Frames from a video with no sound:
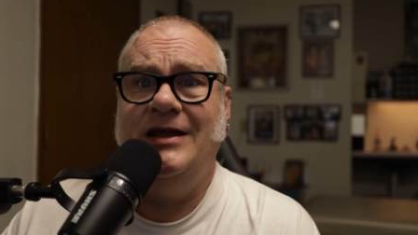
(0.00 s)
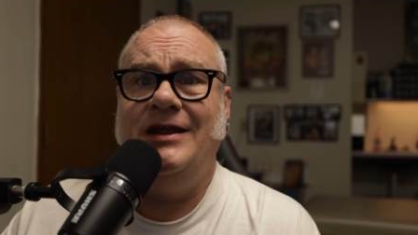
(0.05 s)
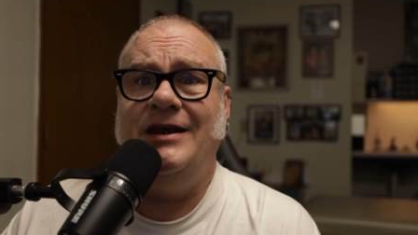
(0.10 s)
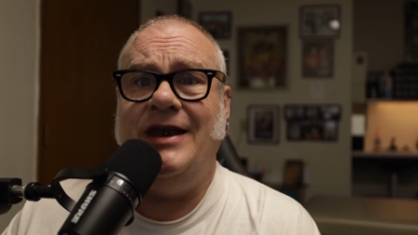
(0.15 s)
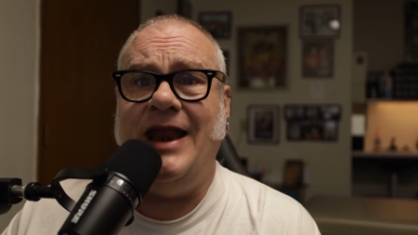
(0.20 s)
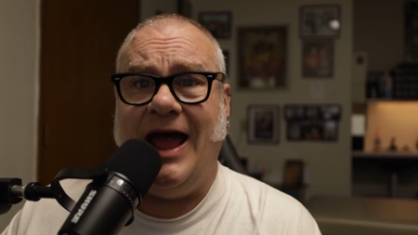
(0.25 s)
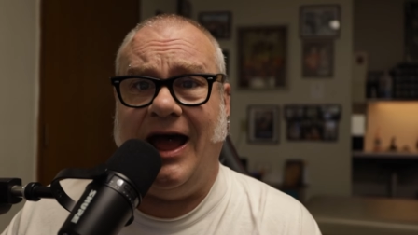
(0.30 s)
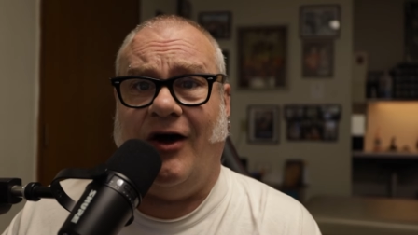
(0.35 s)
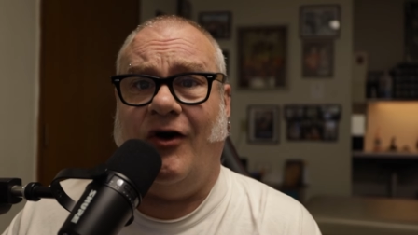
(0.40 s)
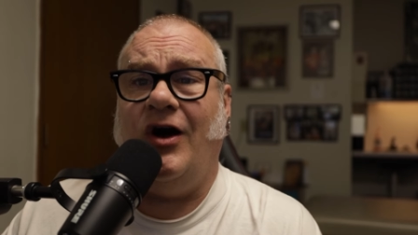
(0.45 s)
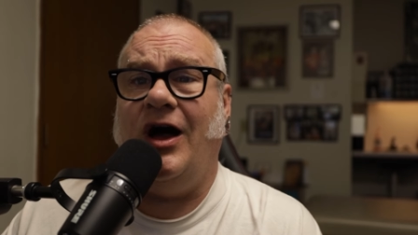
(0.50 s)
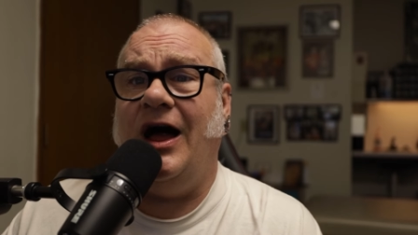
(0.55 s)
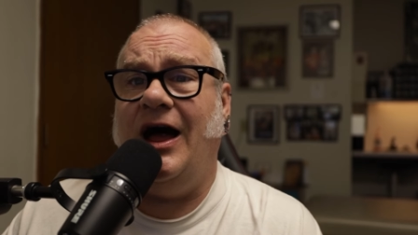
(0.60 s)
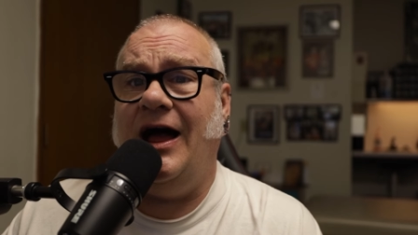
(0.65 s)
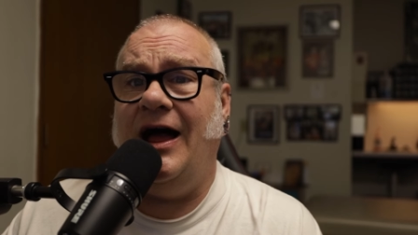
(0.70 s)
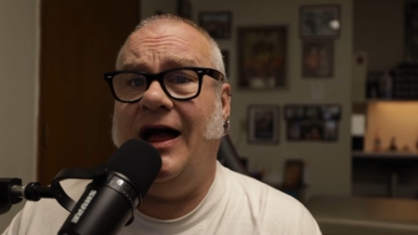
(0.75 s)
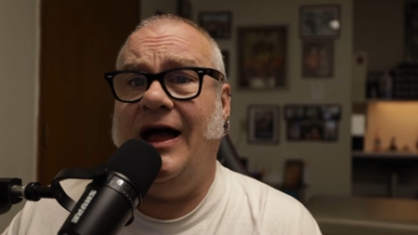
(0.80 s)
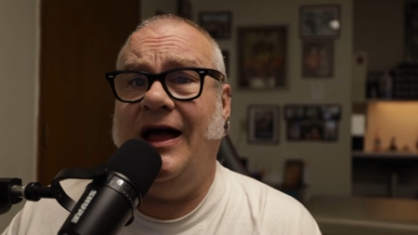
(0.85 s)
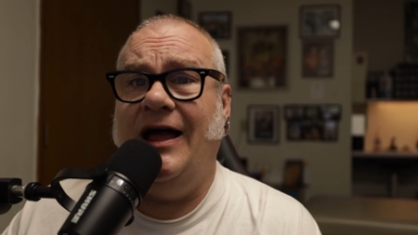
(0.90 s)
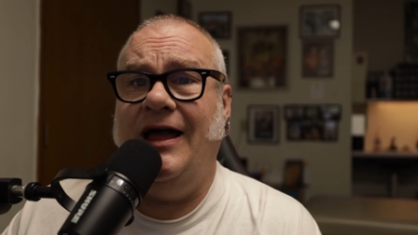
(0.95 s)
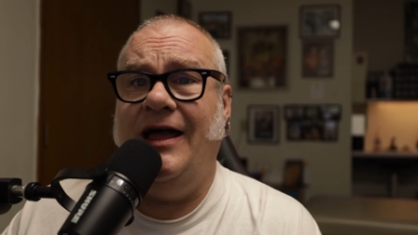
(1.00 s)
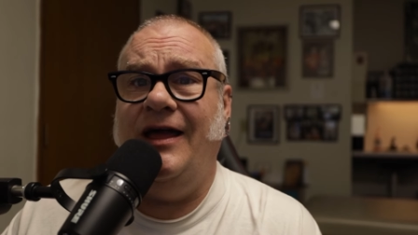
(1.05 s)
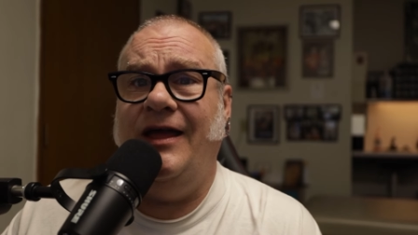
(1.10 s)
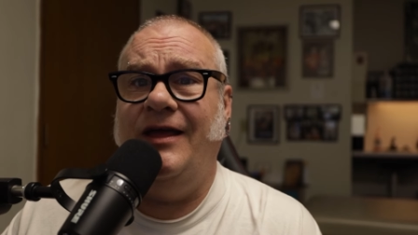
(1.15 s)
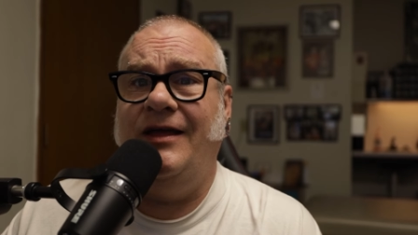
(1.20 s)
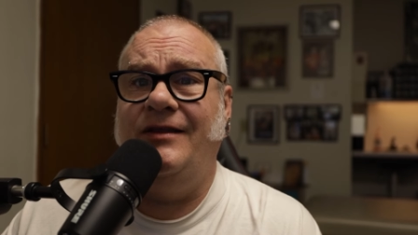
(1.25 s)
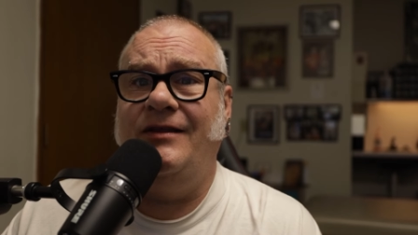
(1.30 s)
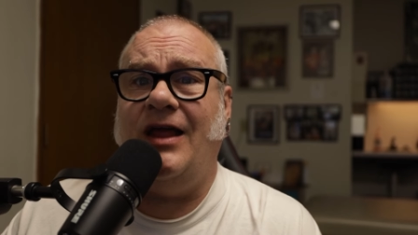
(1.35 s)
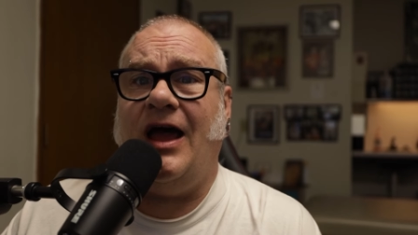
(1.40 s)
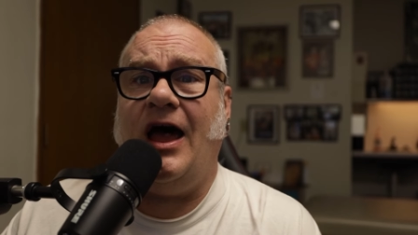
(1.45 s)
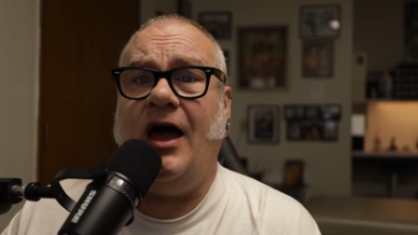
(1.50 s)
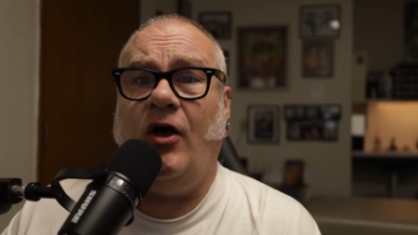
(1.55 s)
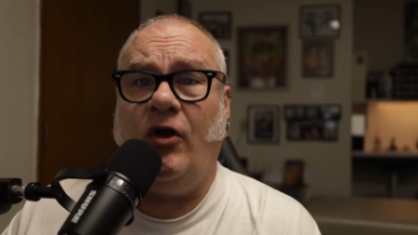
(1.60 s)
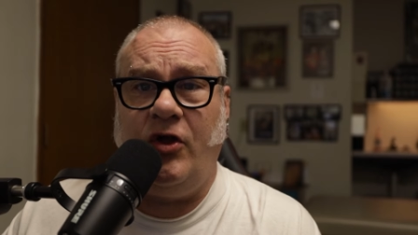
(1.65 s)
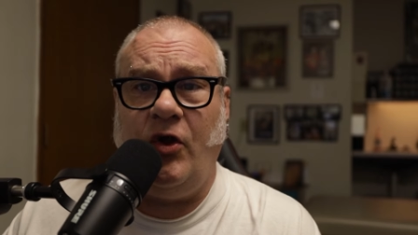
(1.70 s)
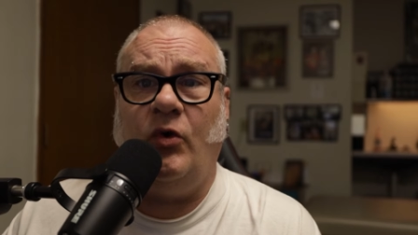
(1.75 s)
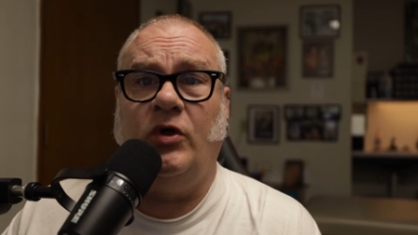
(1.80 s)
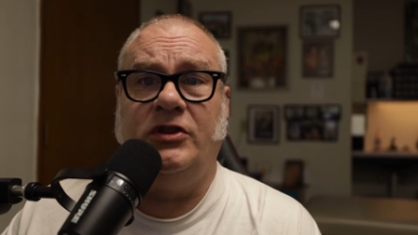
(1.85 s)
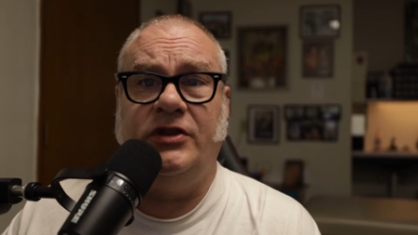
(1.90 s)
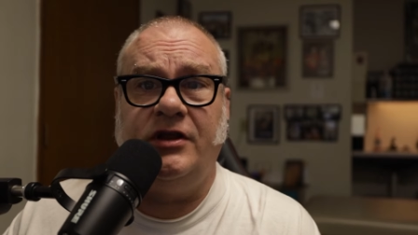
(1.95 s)
Now, uh, I'll
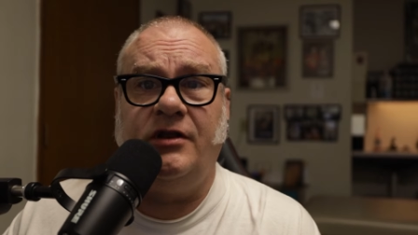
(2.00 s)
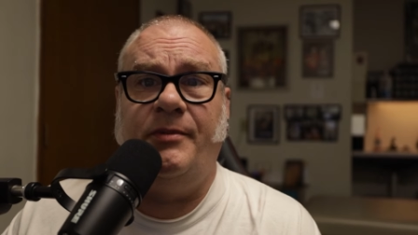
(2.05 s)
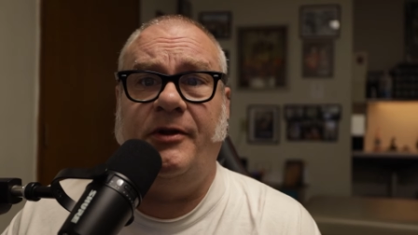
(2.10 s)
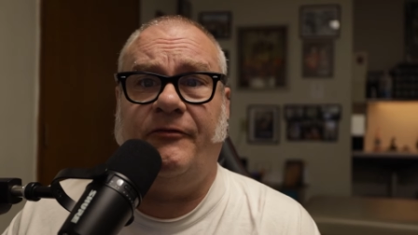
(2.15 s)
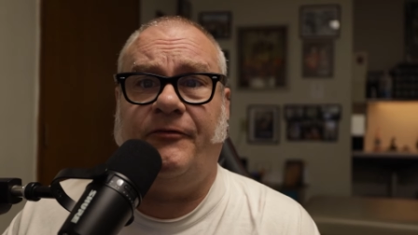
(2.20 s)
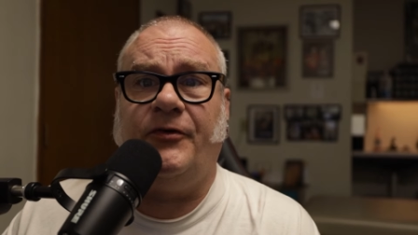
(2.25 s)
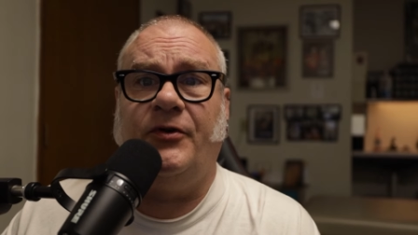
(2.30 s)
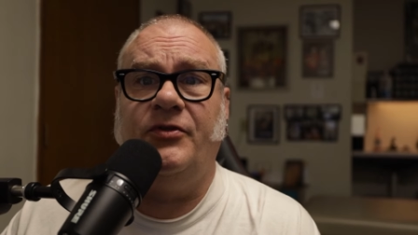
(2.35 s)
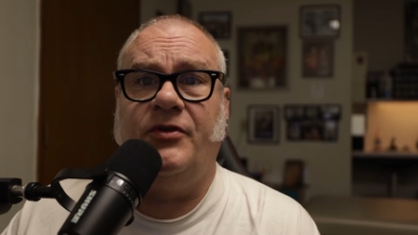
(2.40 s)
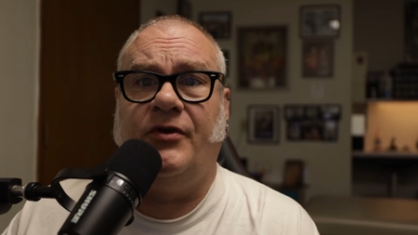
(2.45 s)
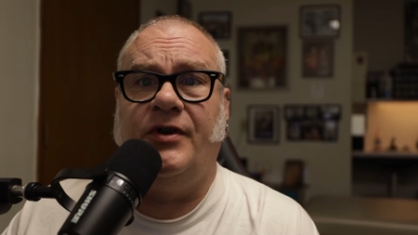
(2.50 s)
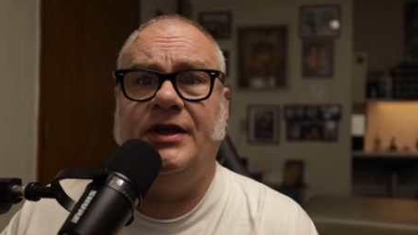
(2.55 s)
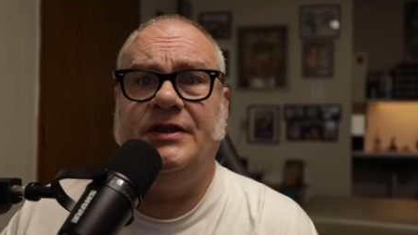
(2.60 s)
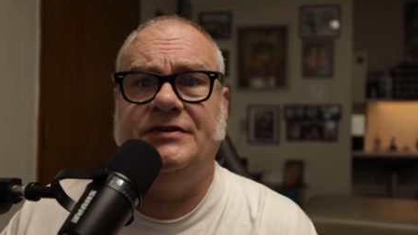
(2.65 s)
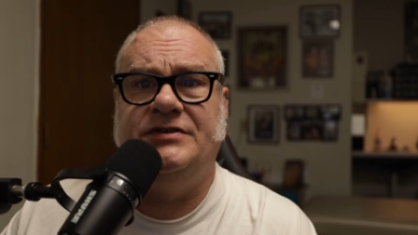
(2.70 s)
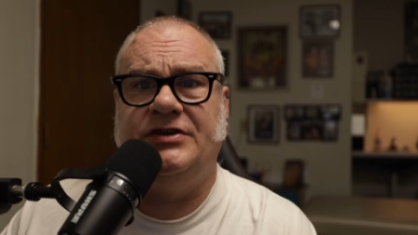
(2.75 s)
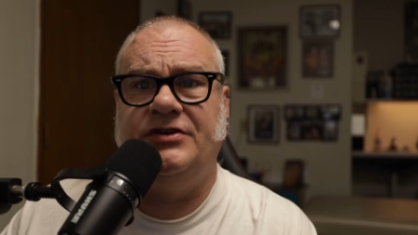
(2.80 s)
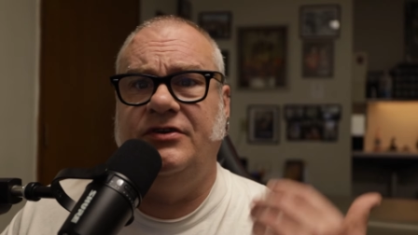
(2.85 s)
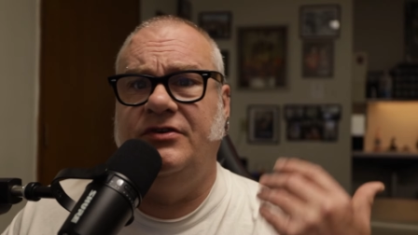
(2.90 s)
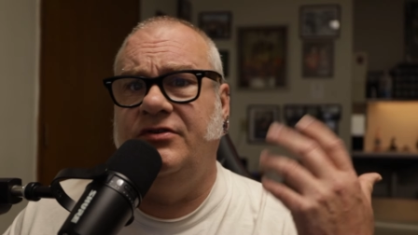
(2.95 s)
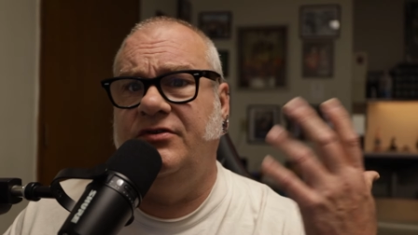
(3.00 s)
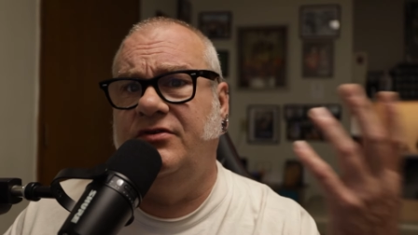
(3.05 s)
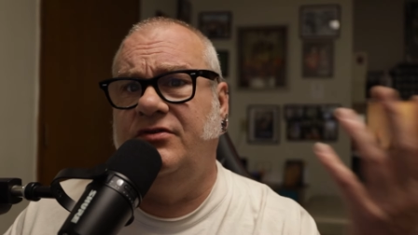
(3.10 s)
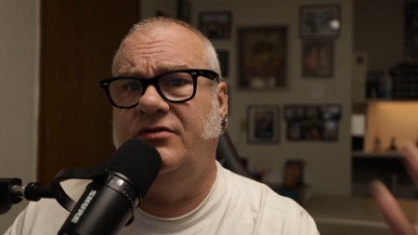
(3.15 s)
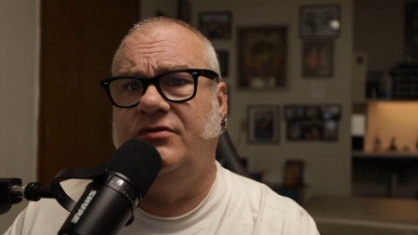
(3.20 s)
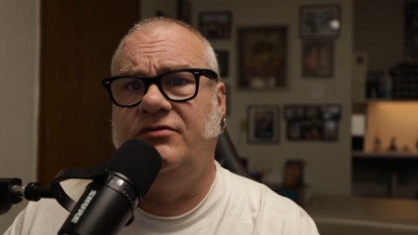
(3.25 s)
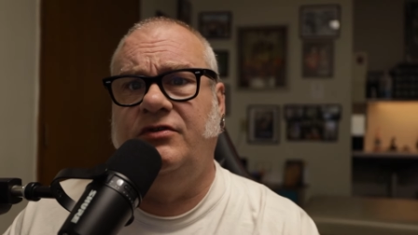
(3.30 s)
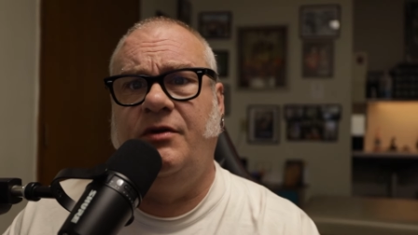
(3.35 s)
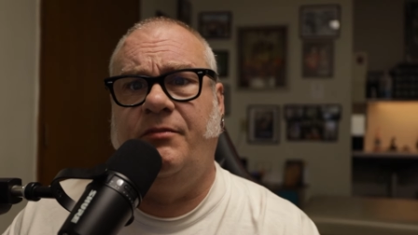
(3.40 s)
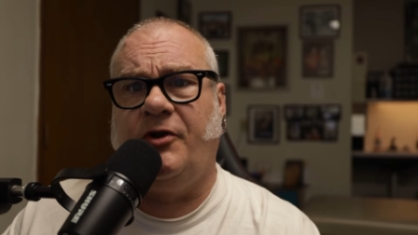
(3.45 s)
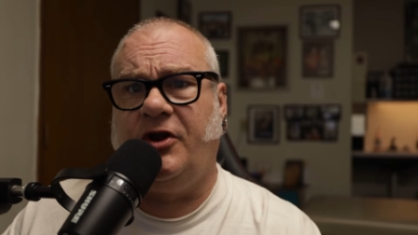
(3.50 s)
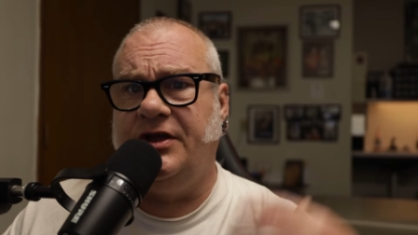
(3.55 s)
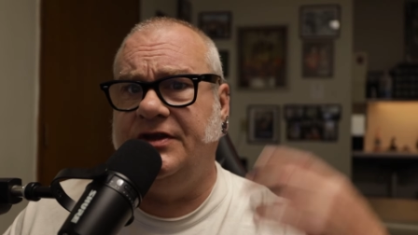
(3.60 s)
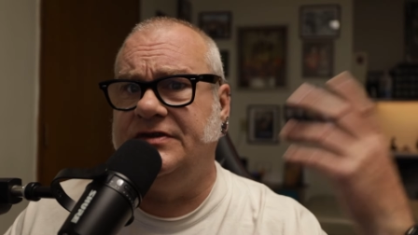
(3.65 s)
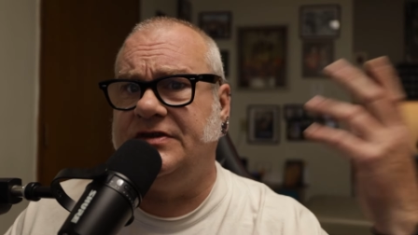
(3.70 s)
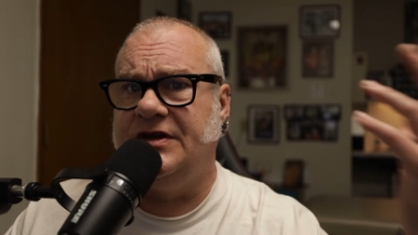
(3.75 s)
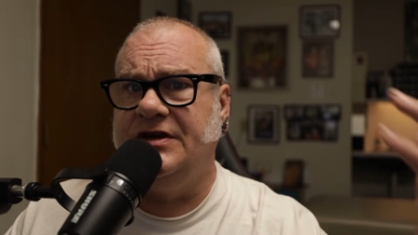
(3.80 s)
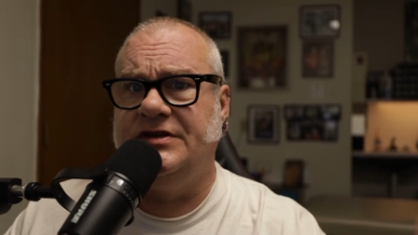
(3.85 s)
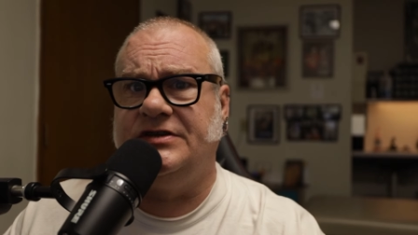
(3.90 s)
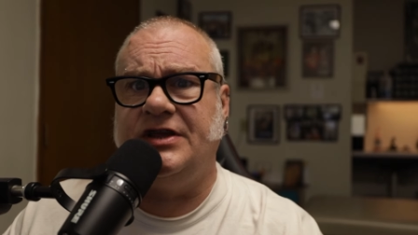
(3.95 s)
go a little bit further into
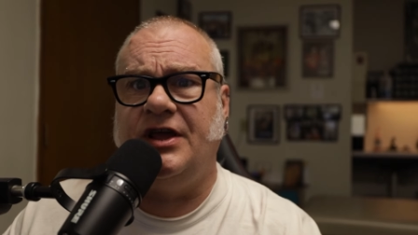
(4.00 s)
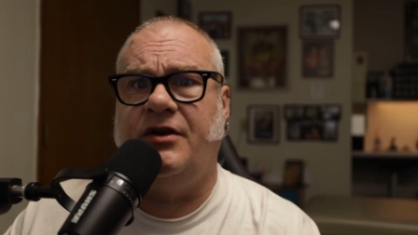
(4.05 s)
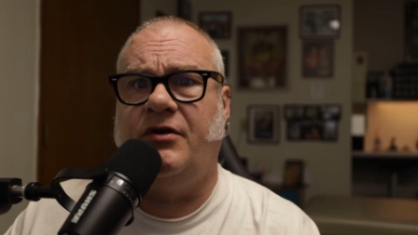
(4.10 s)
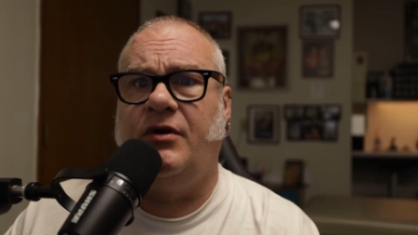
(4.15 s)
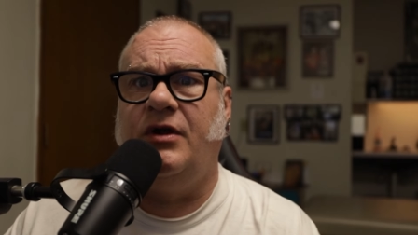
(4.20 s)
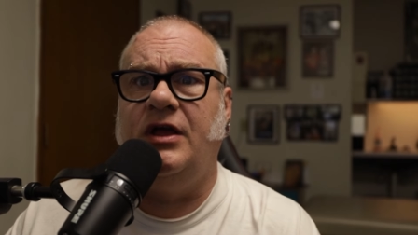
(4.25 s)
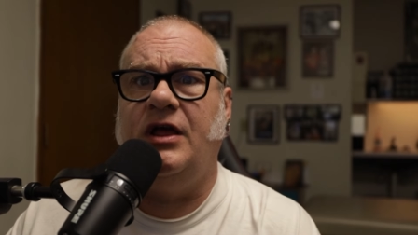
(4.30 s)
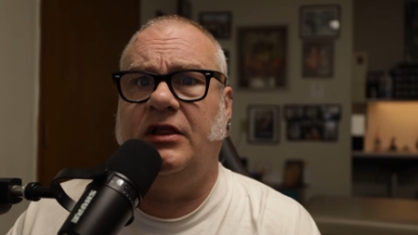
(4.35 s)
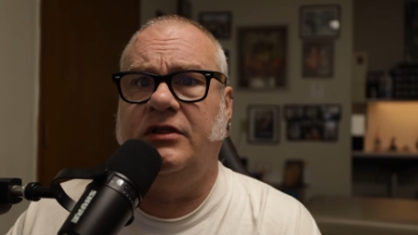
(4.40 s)
lubricants and et cetera